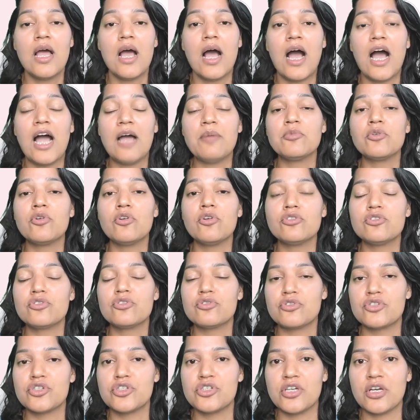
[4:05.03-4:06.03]
I'm going
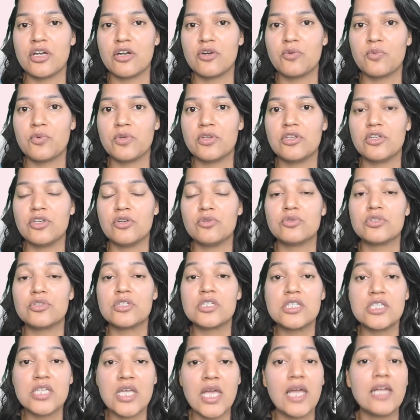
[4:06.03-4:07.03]
to share with you
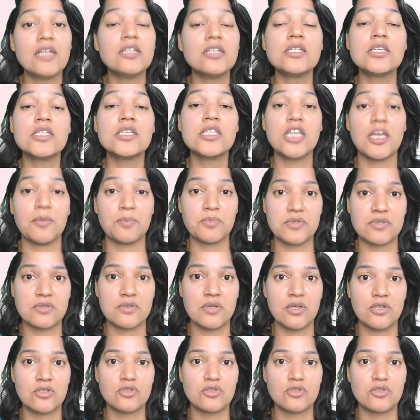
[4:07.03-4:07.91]
10 tips.